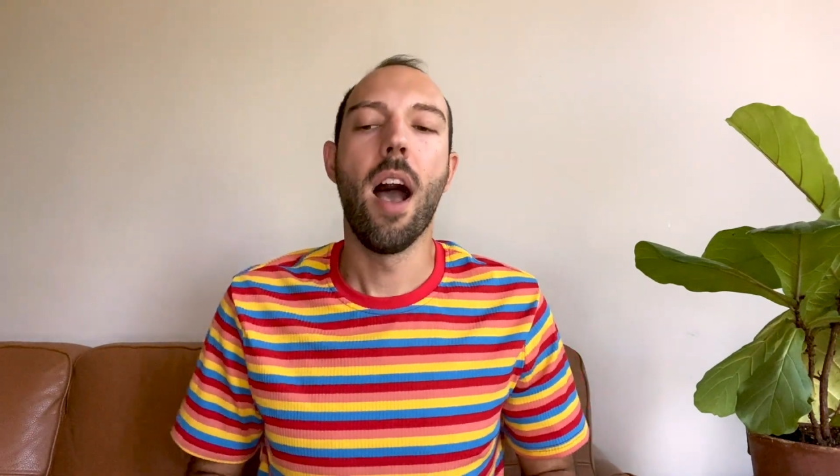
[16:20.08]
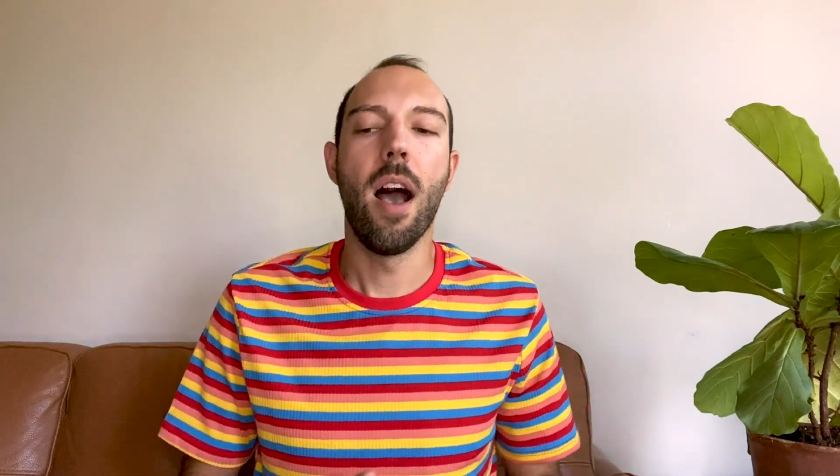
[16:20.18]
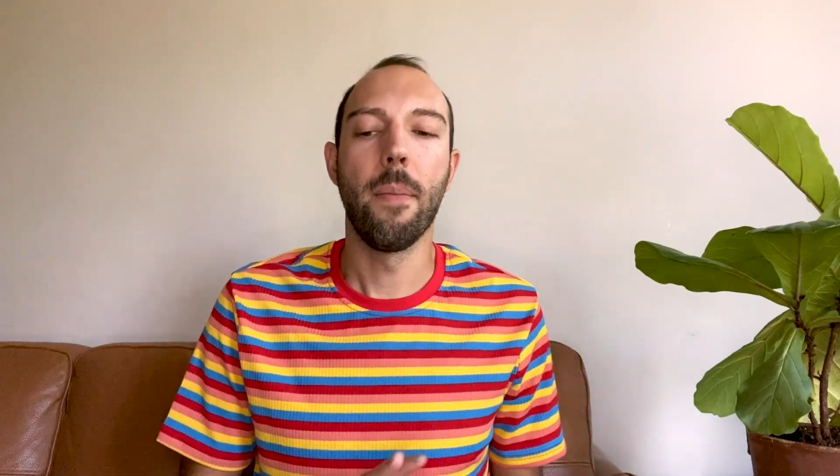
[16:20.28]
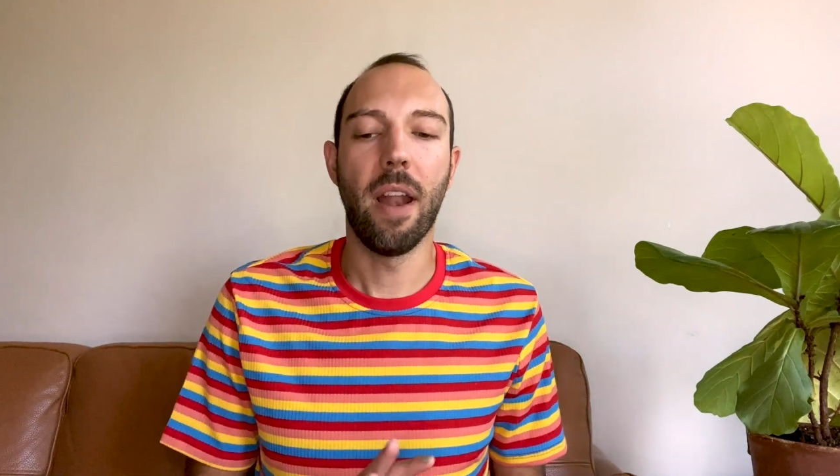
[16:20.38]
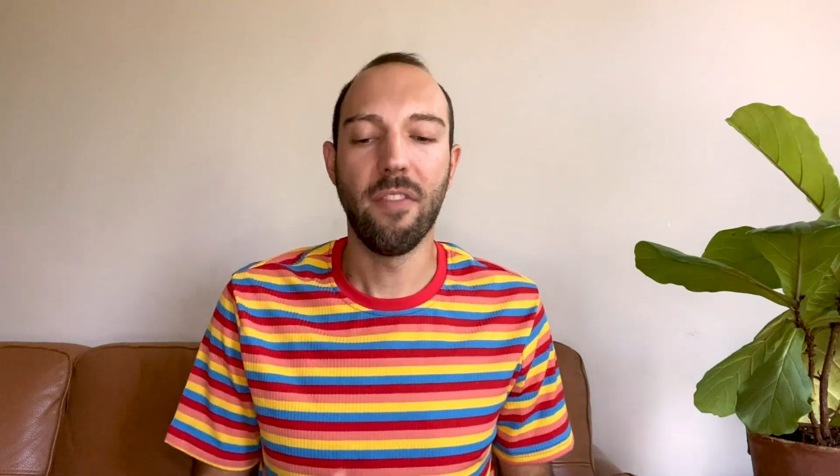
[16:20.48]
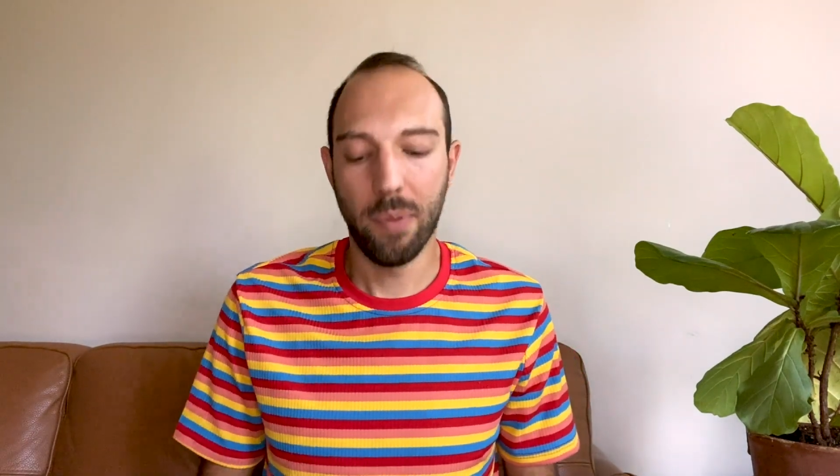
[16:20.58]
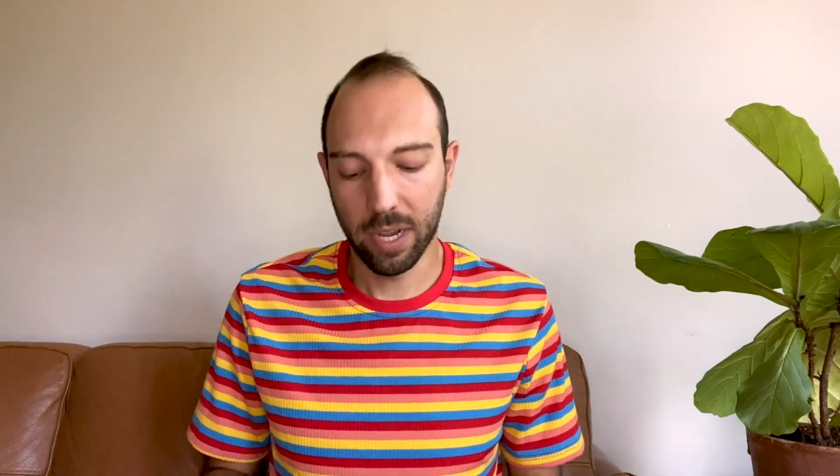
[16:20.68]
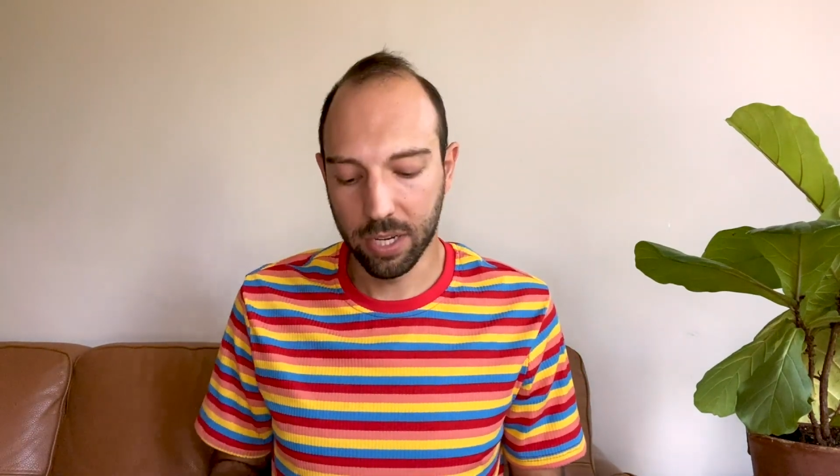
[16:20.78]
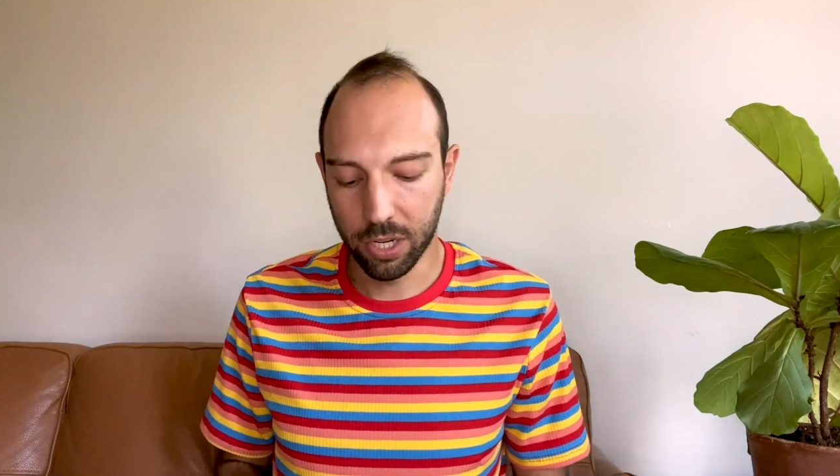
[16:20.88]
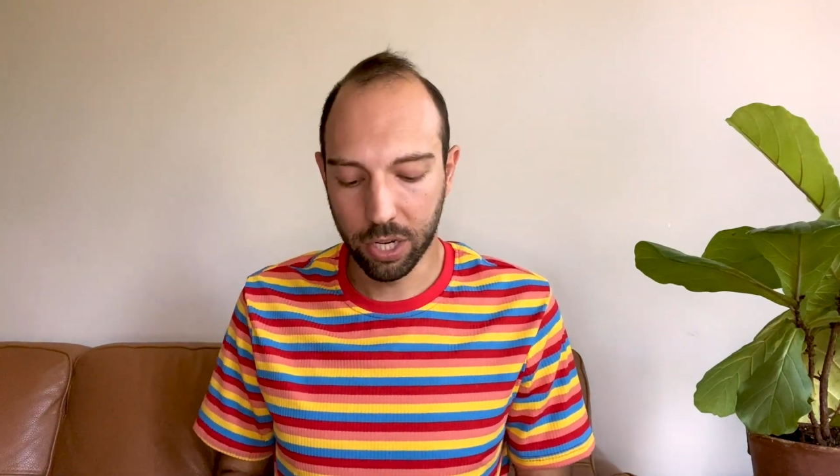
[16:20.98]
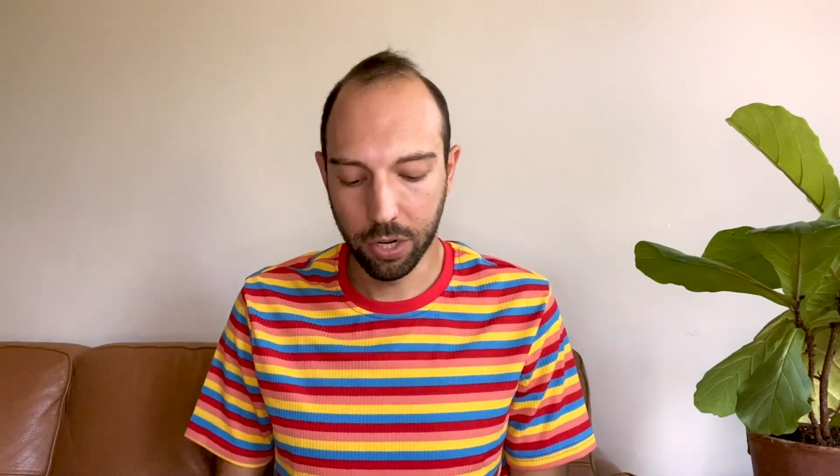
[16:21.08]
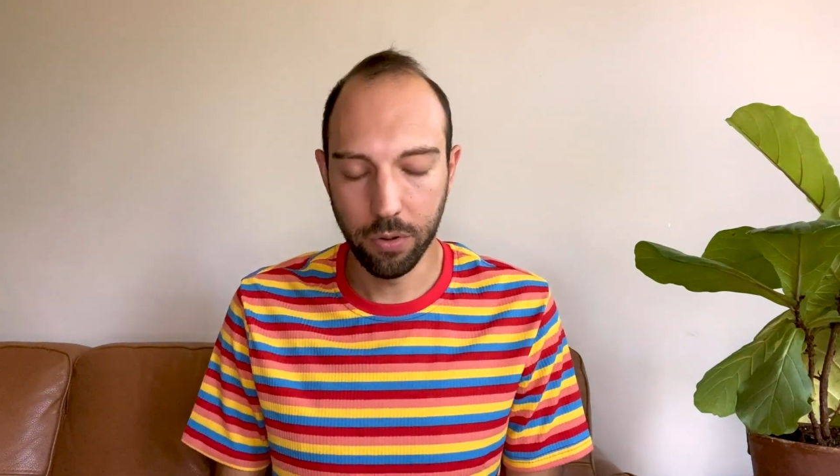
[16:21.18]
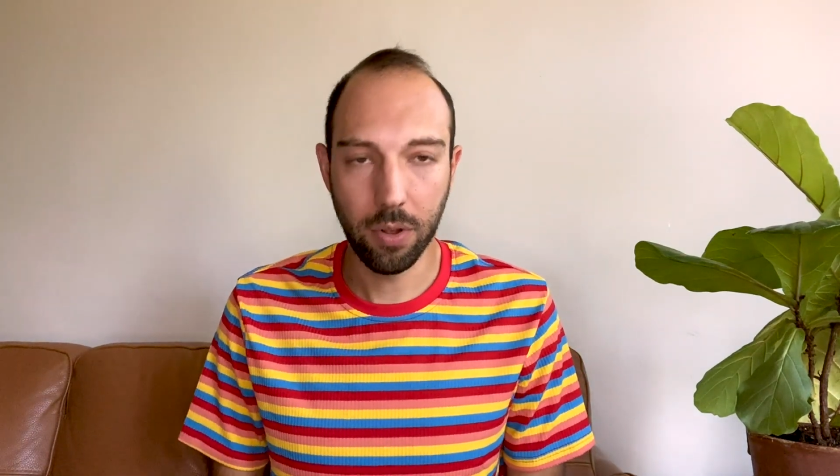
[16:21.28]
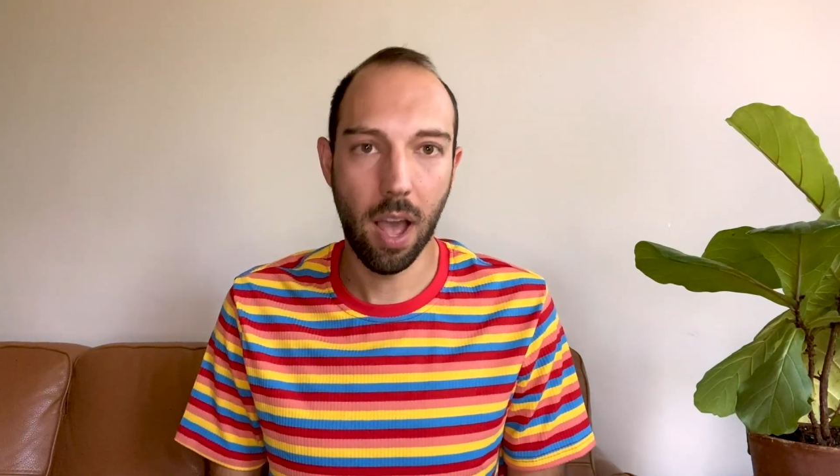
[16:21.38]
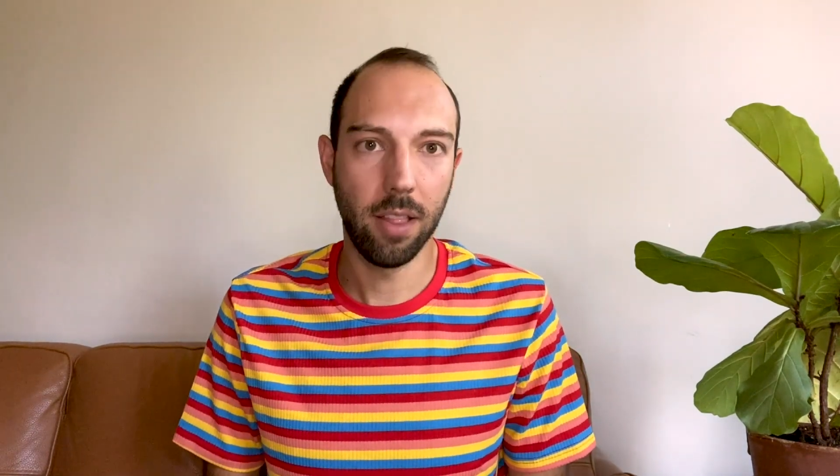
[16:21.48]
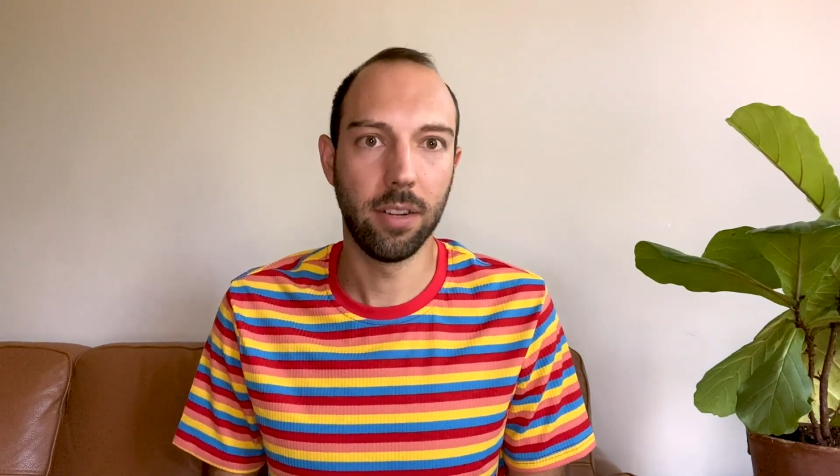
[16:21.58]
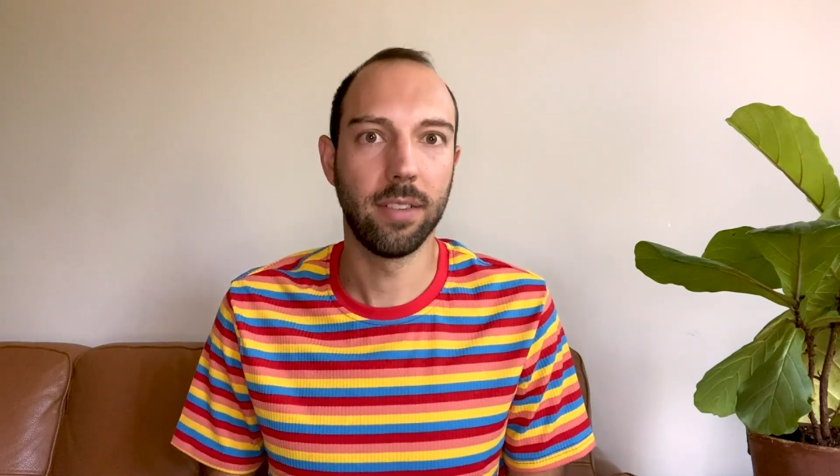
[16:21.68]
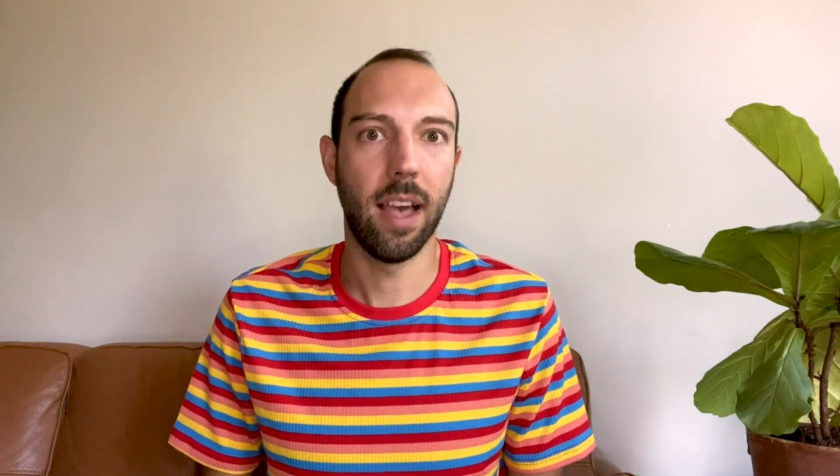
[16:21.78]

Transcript: Um, and I've picked two colors